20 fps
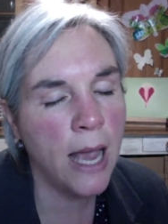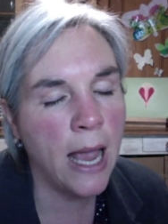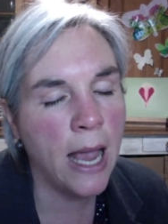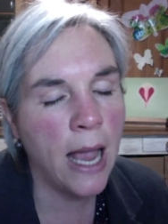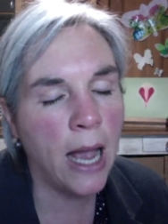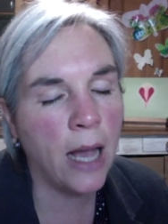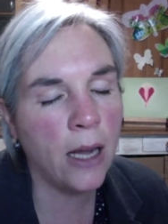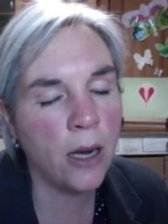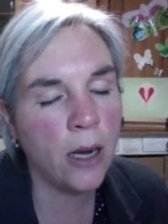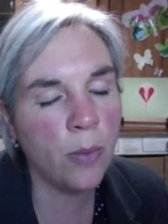
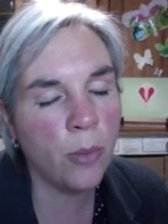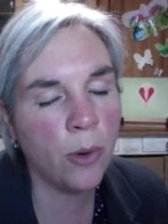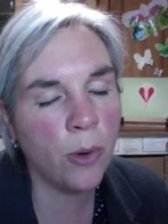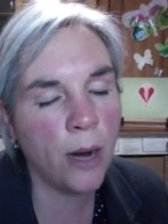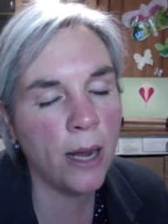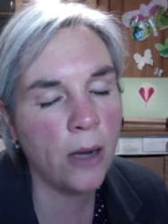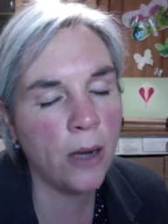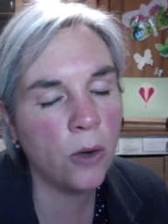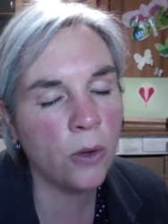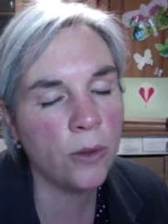And I
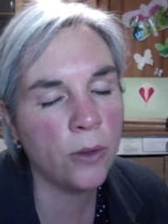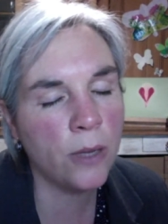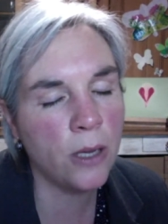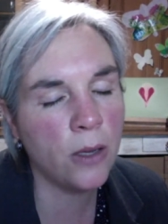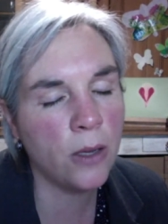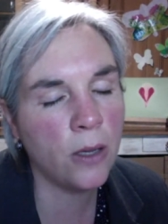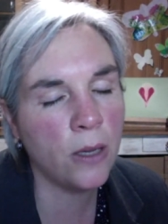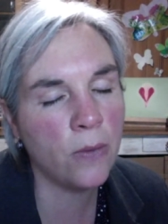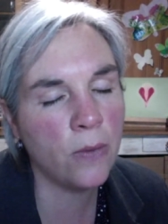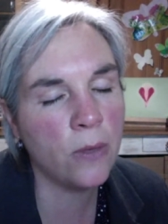pray, Lord, that
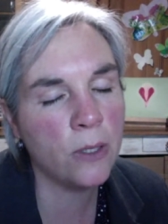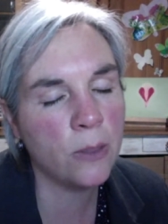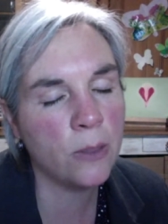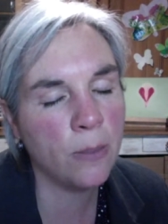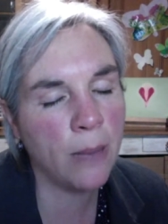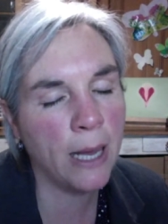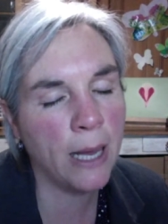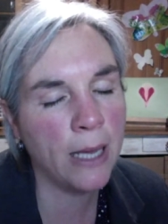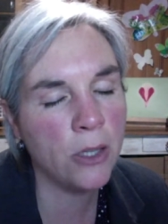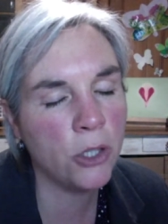you give us
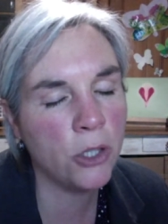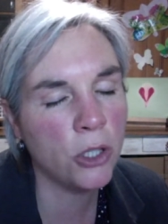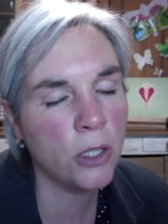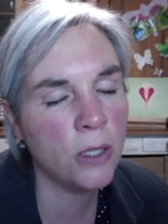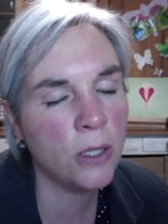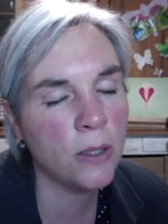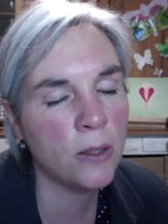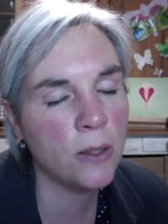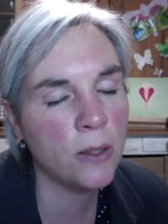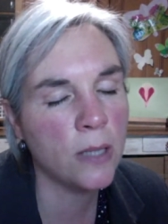
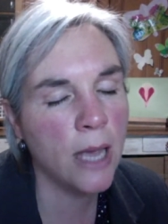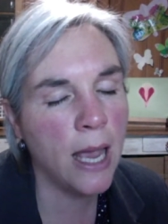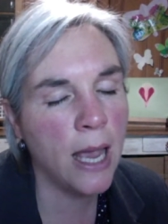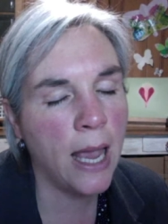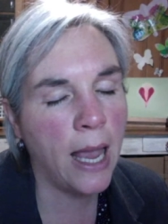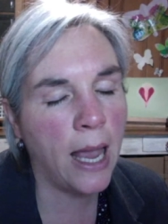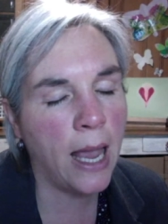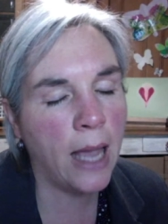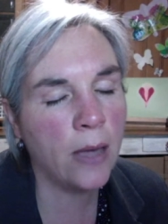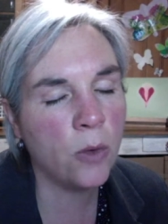patience
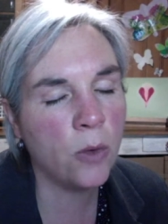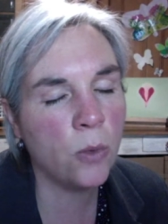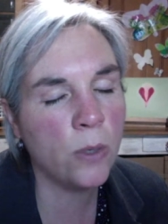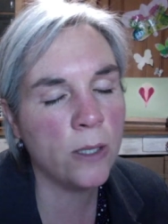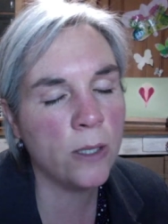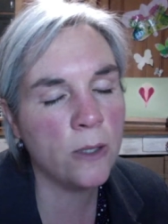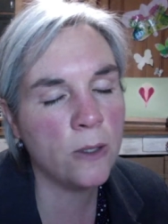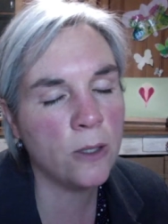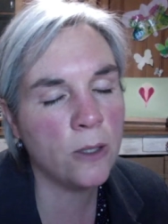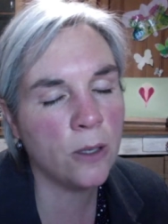and
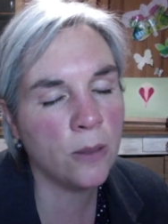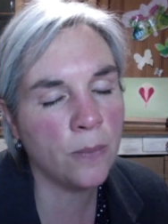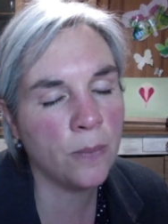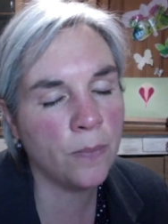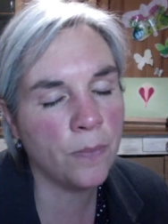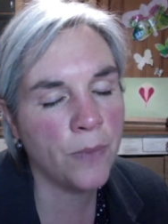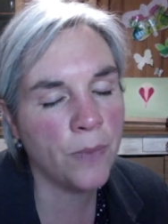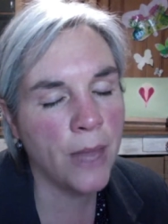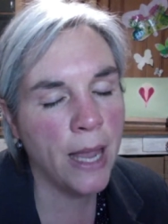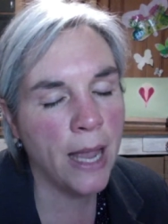
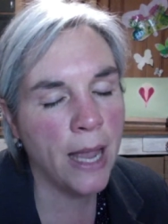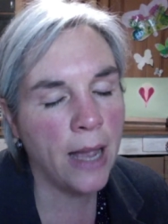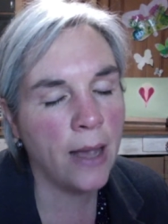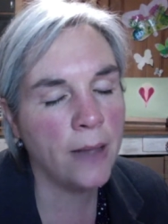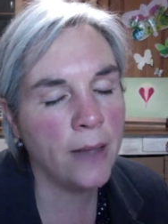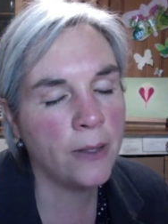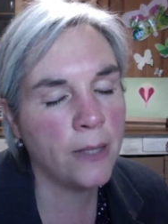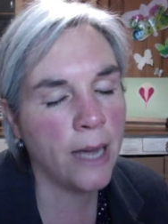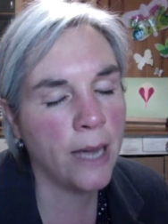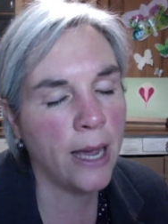wisdom
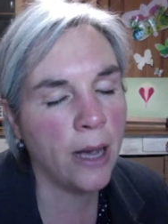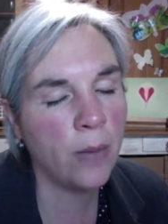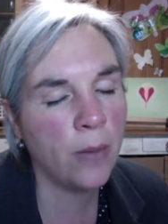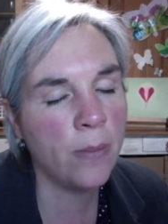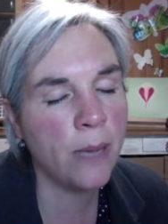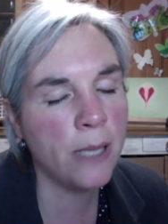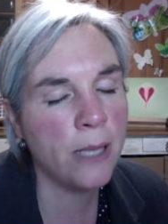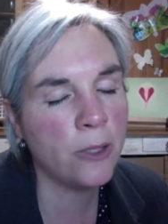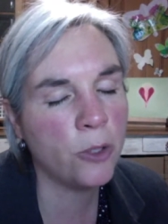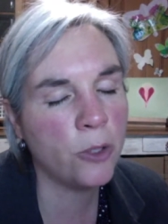as to how
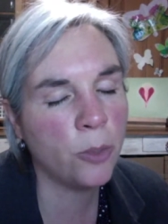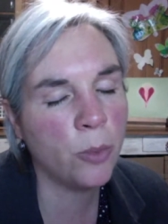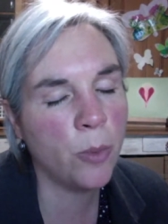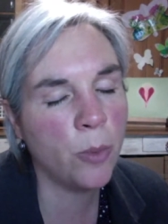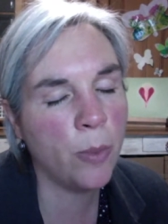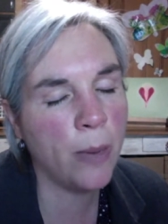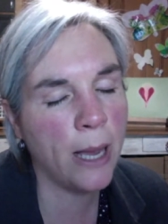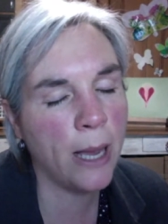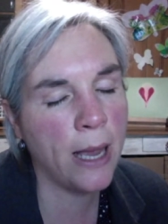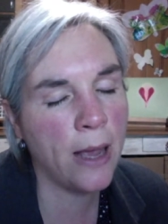best to
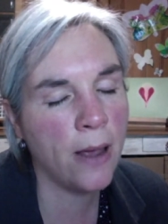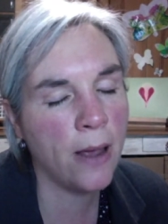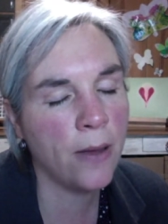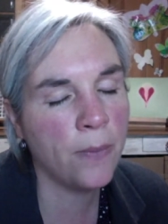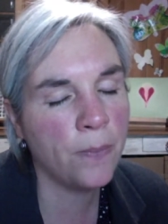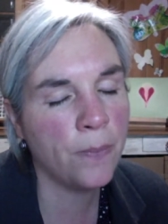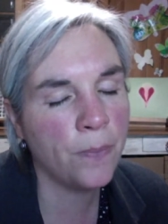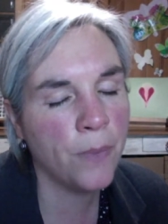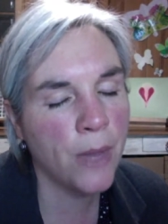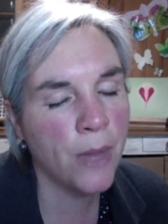prepare
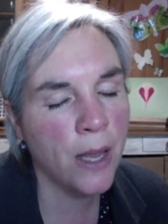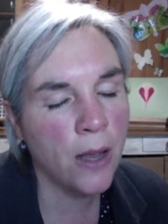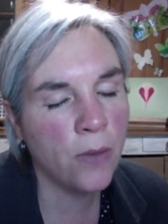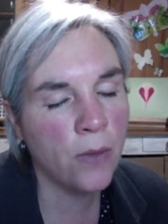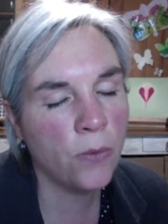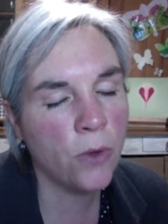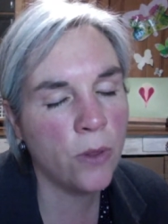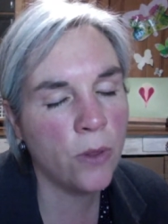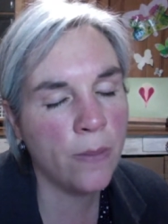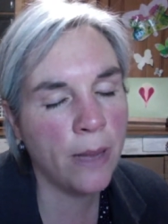
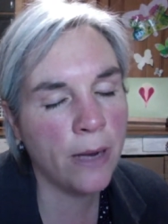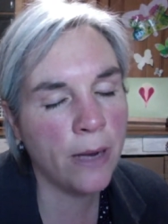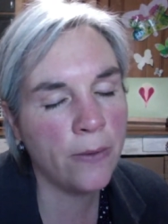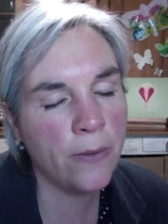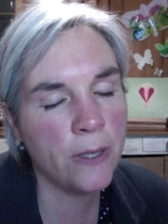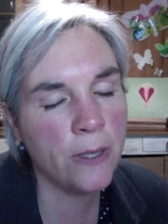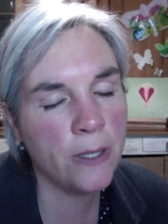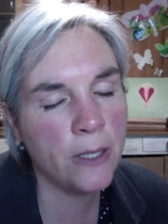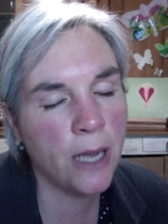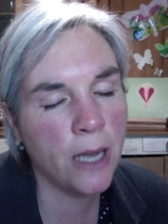for the
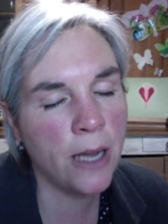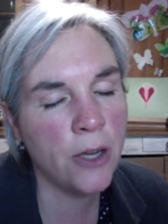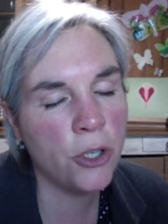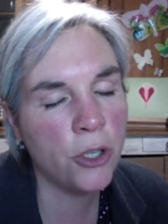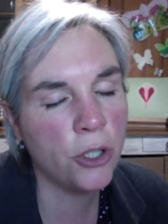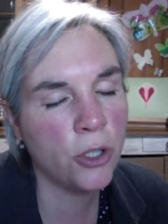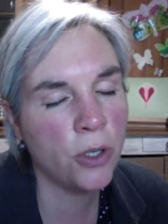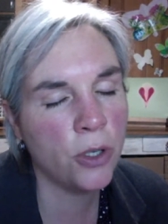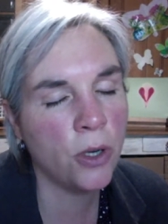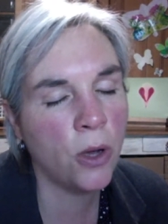
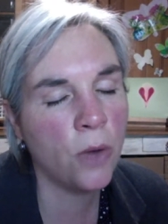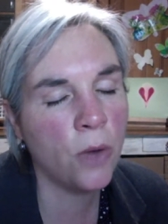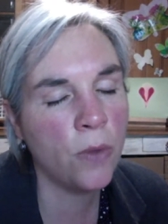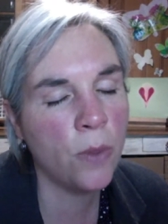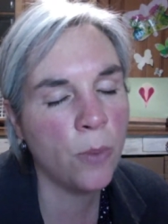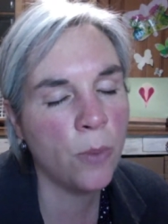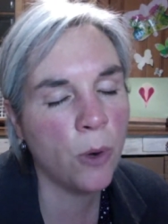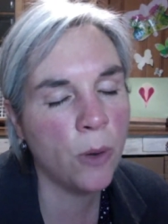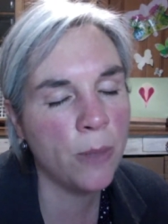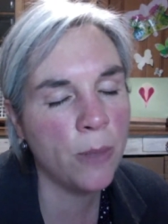manifestation of the
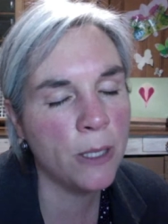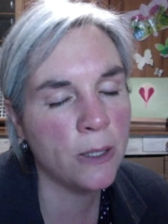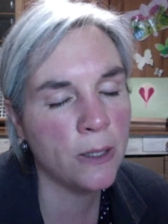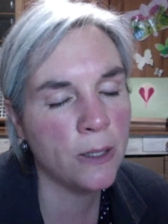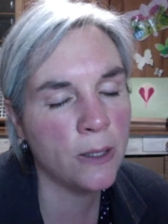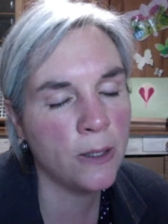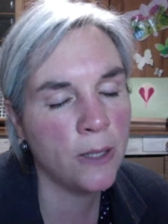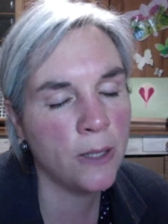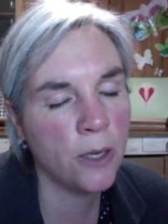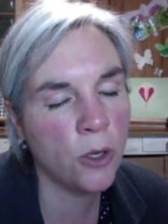
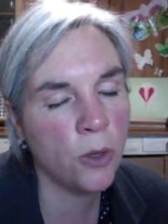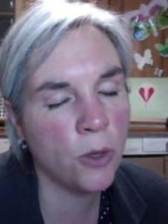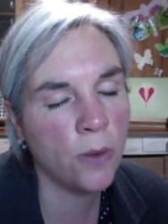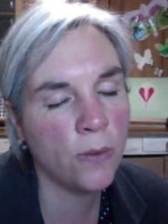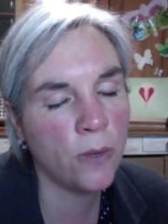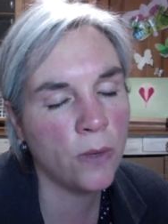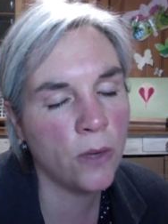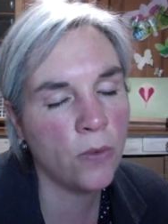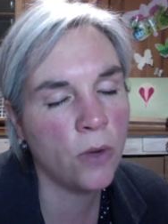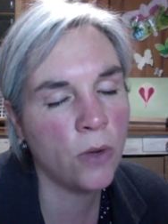promises that you have
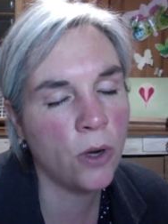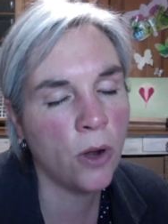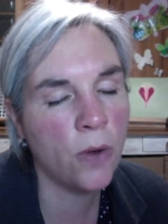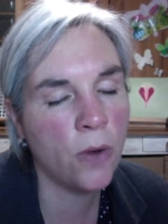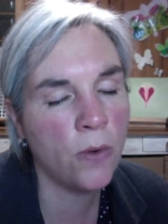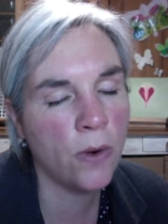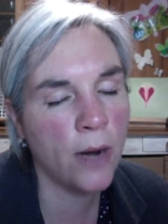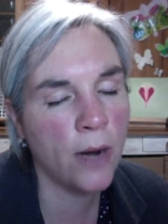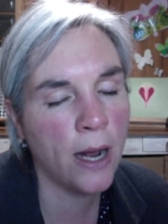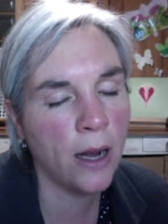given
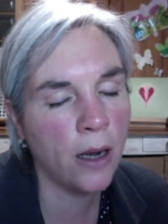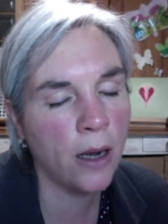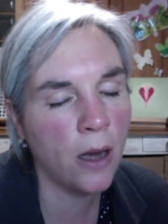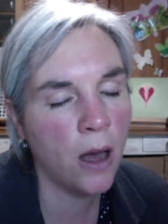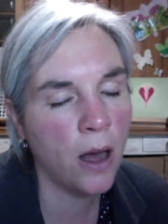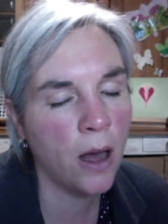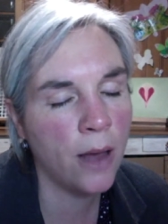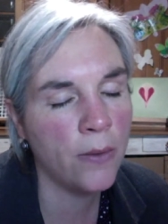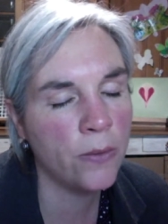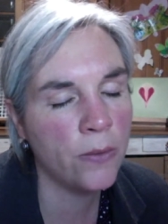over our
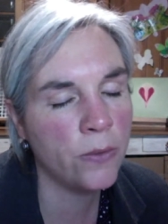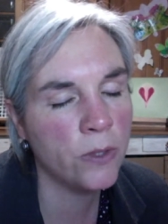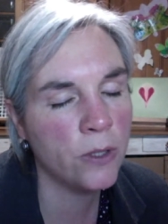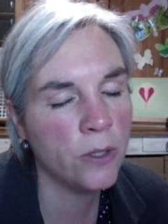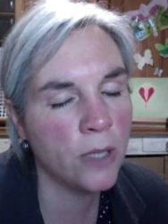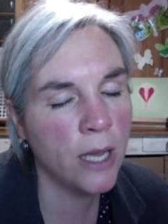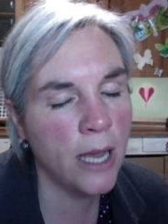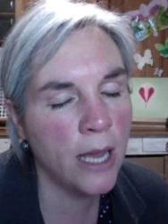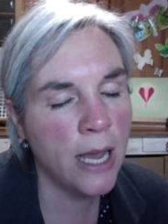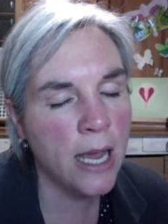
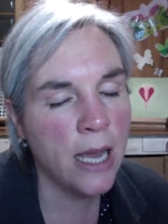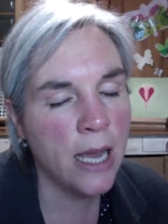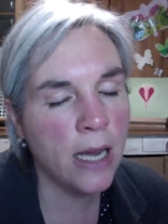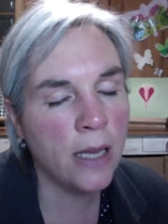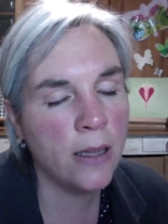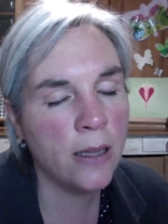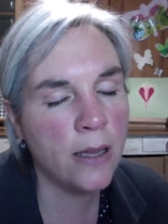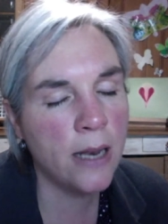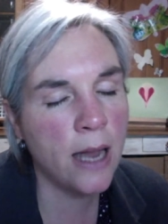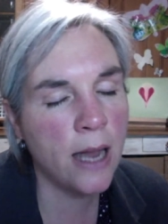lives.
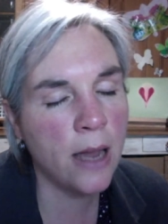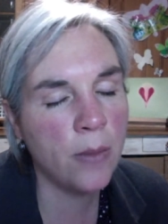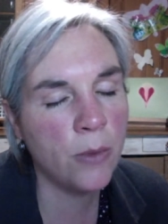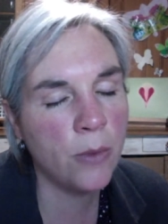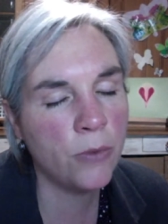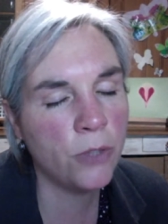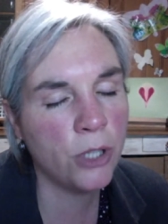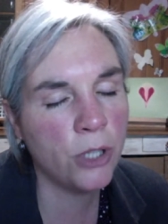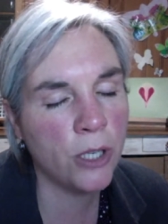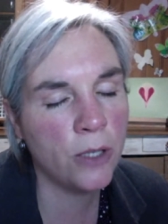In the name
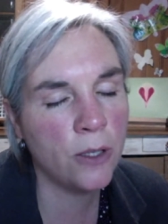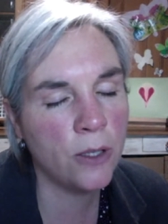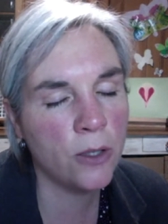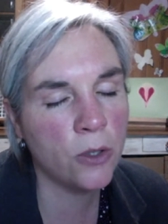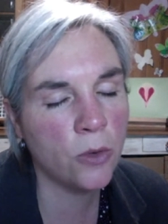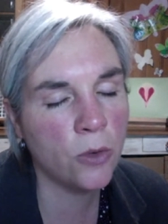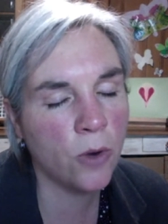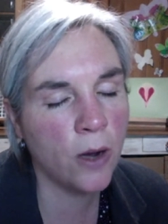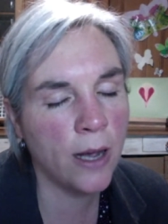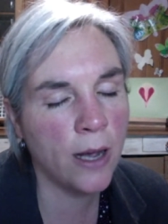of Jesus
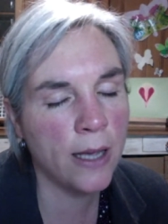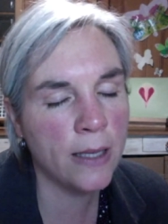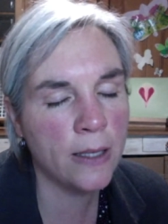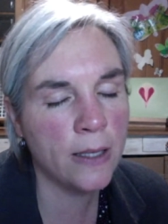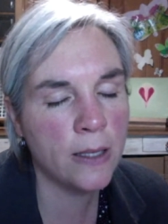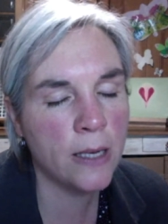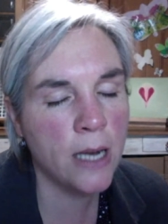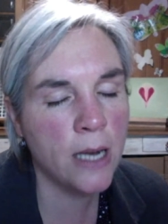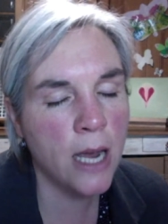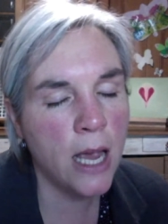
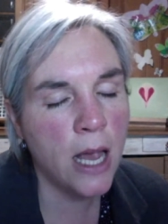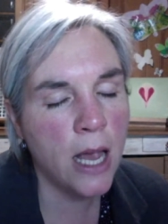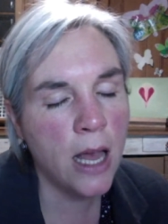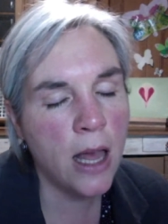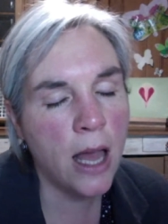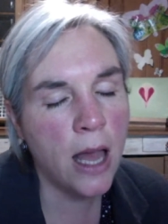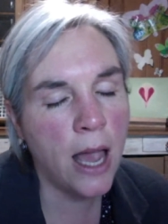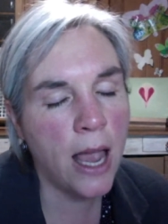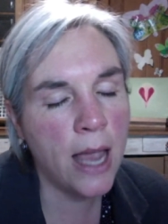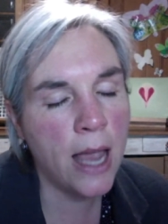Christ,
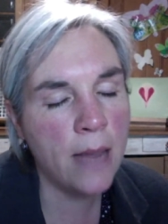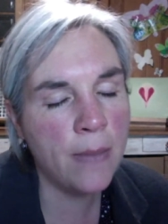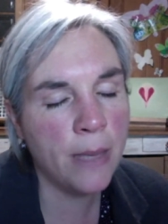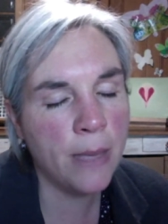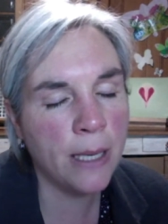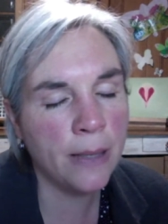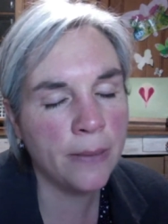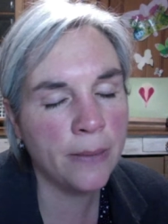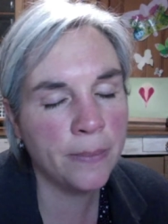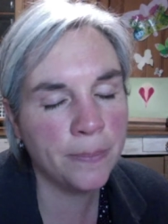
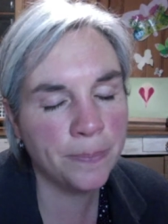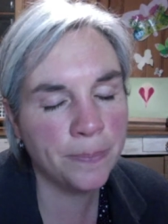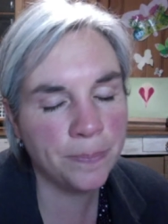amen.